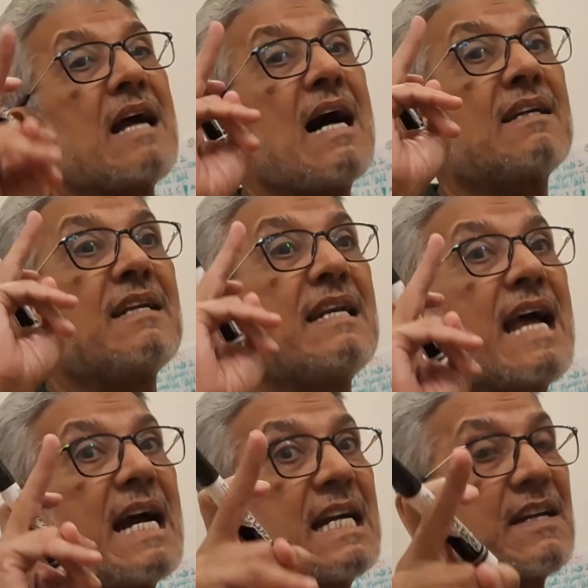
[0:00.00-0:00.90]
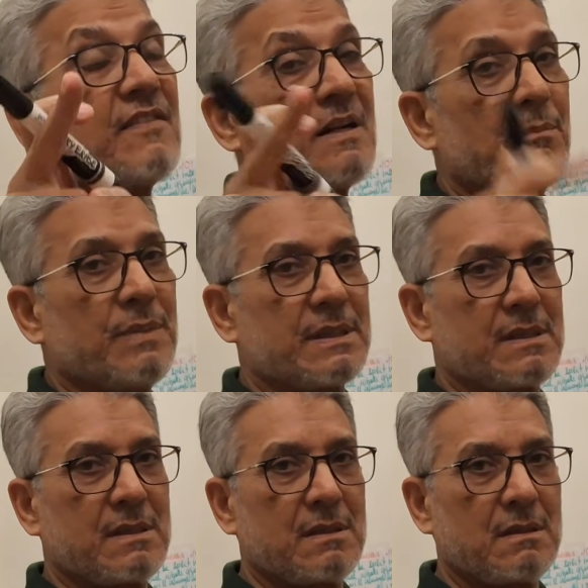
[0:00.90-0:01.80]
not negative
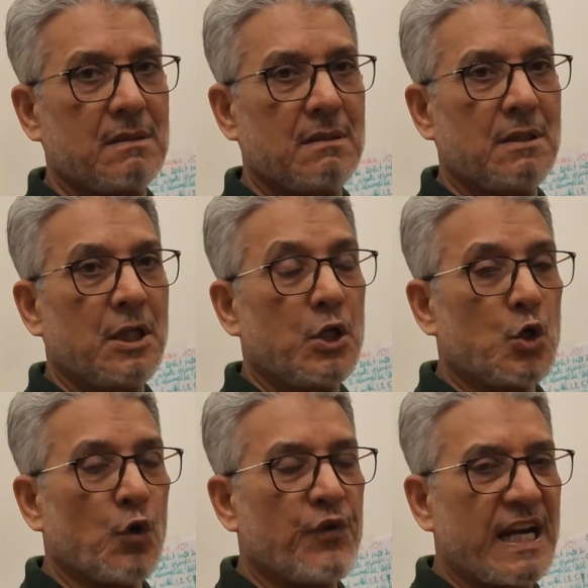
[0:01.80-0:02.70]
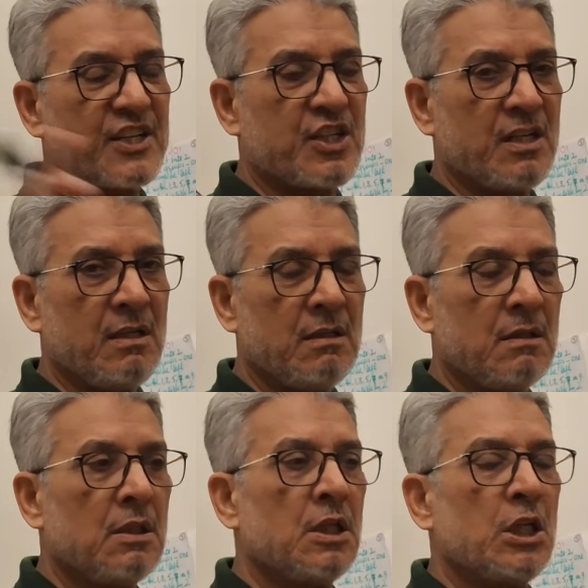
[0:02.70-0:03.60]
numbers. No fraction,
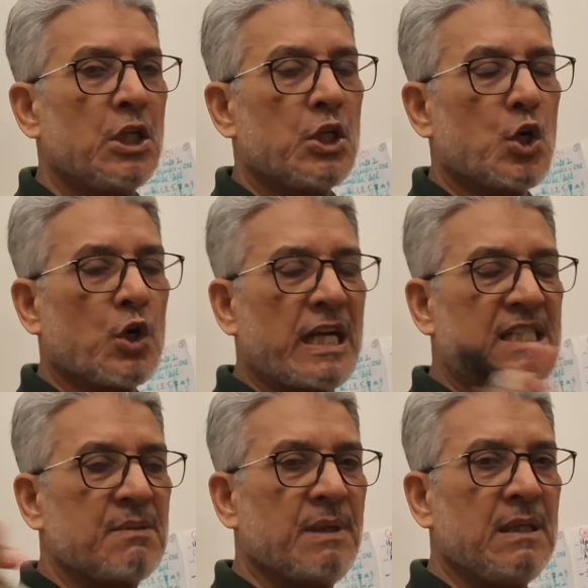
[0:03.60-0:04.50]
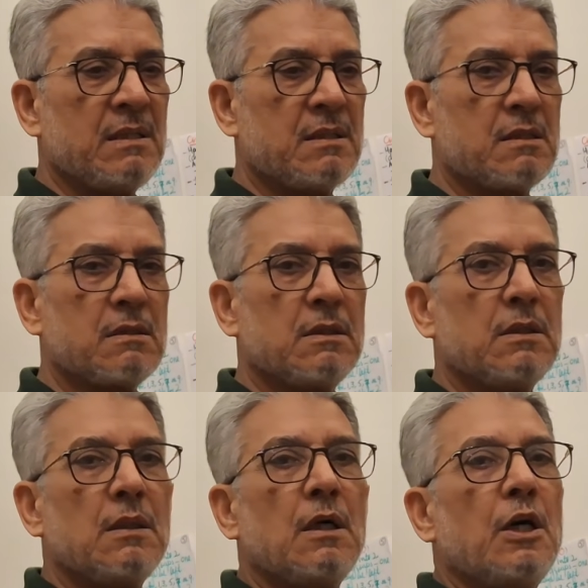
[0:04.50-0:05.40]
no decimals,
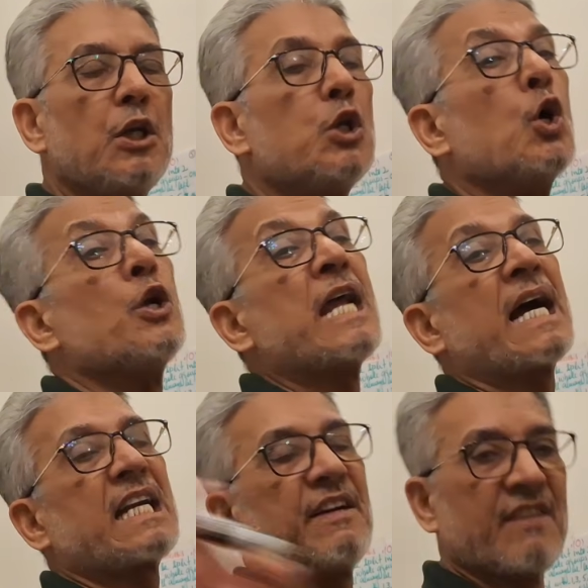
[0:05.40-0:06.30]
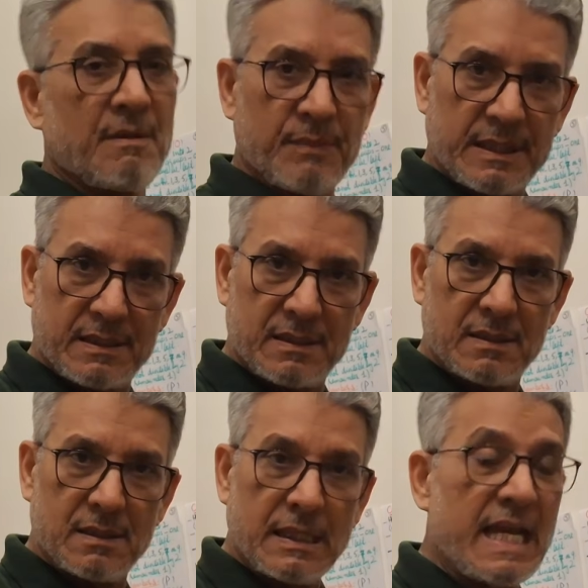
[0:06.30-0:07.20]
no negative
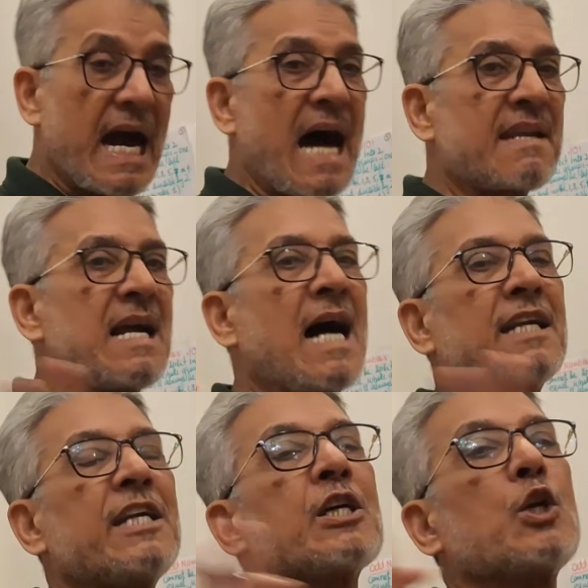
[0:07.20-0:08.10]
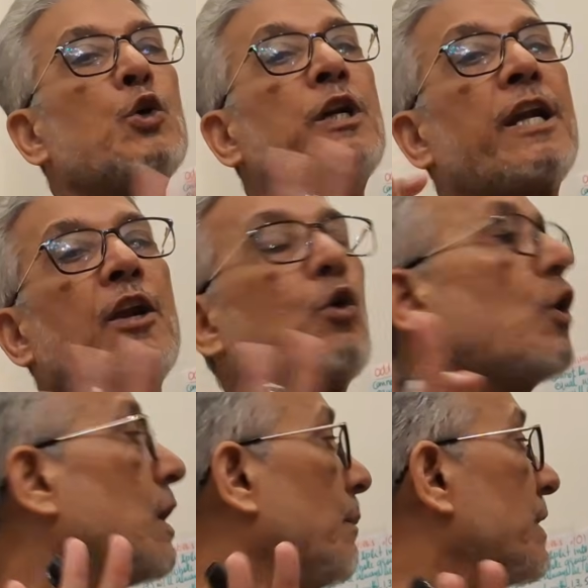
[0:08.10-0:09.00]
numbers. They are not included in
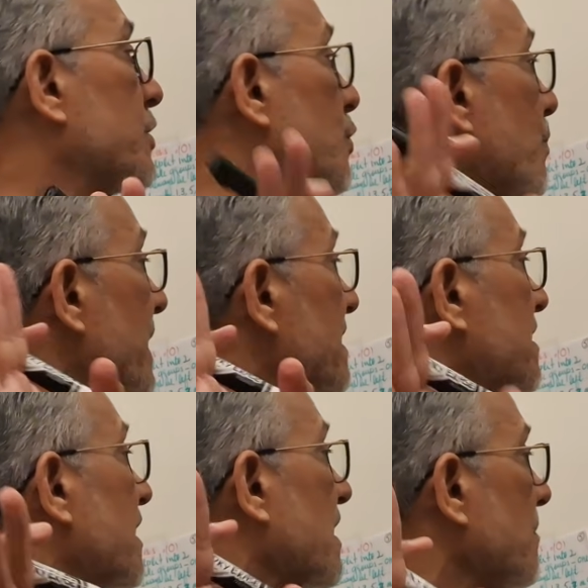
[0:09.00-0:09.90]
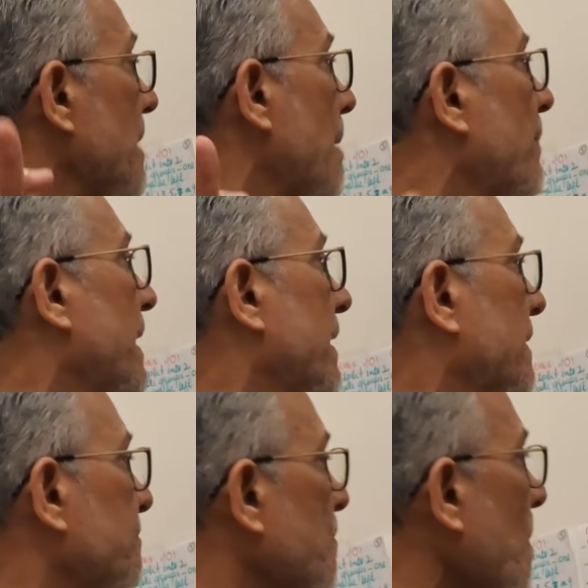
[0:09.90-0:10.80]
whole numbers. You must remember it.
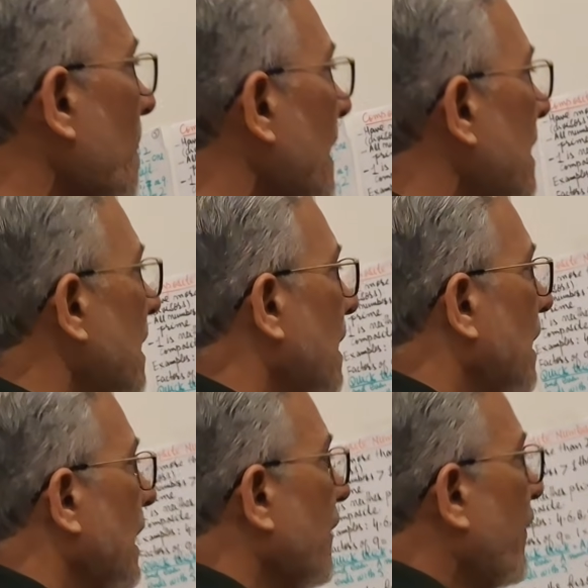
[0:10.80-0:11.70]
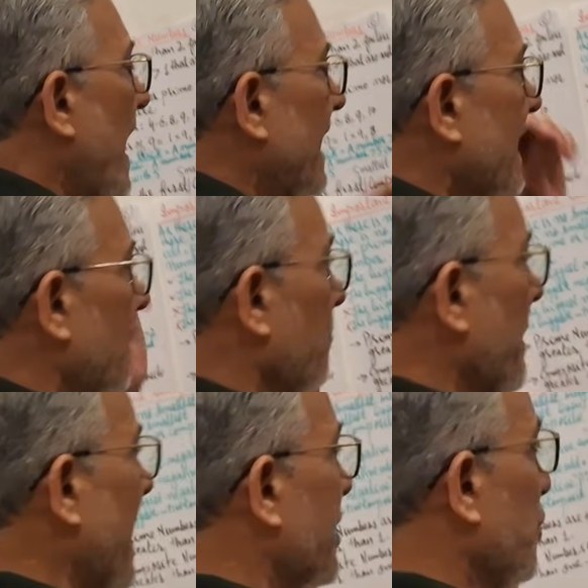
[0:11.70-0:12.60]
If I can
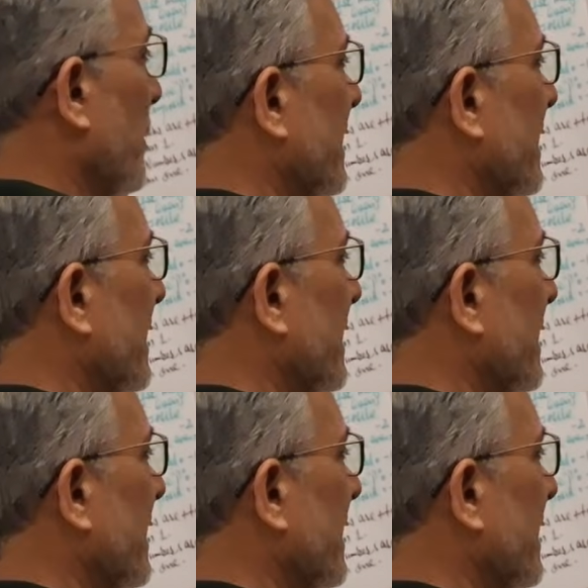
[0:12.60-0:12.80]
make you